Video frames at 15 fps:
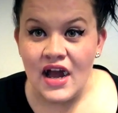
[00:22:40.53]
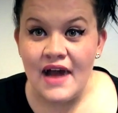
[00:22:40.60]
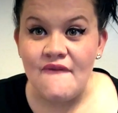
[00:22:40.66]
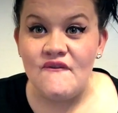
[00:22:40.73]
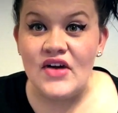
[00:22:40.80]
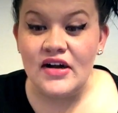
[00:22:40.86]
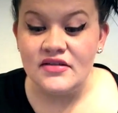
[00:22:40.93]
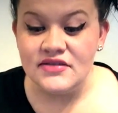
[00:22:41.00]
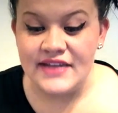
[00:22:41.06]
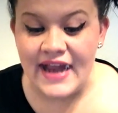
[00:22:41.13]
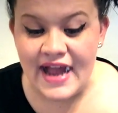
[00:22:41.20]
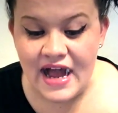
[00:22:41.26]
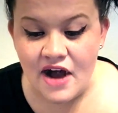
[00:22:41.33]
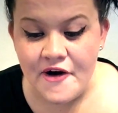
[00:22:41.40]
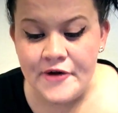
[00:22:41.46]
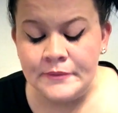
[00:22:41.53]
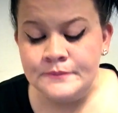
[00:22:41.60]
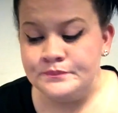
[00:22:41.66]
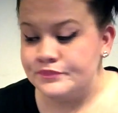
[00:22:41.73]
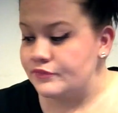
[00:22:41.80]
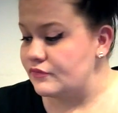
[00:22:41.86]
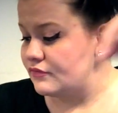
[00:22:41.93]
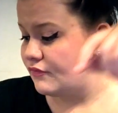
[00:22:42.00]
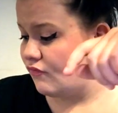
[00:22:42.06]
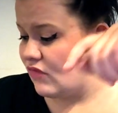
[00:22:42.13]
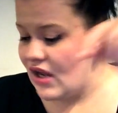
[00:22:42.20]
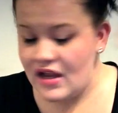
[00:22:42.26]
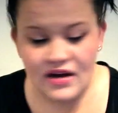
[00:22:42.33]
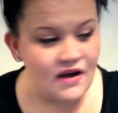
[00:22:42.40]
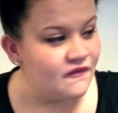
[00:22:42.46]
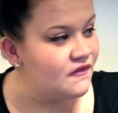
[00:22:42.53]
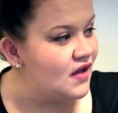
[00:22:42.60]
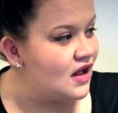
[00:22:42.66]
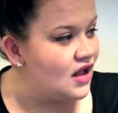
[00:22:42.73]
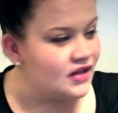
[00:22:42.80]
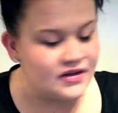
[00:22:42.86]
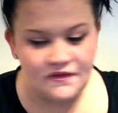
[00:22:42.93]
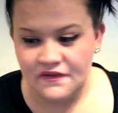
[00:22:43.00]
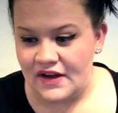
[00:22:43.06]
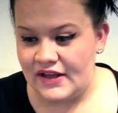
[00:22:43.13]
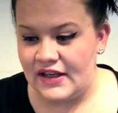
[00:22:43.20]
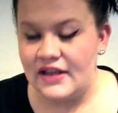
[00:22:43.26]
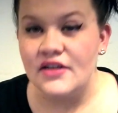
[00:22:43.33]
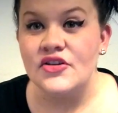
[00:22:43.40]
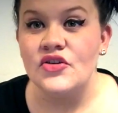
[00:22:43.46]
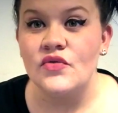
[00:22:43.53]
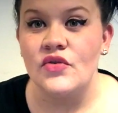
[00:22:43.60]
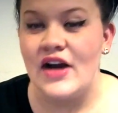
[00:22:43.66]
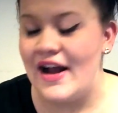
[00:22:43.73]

I fell down and I fell on the fucking,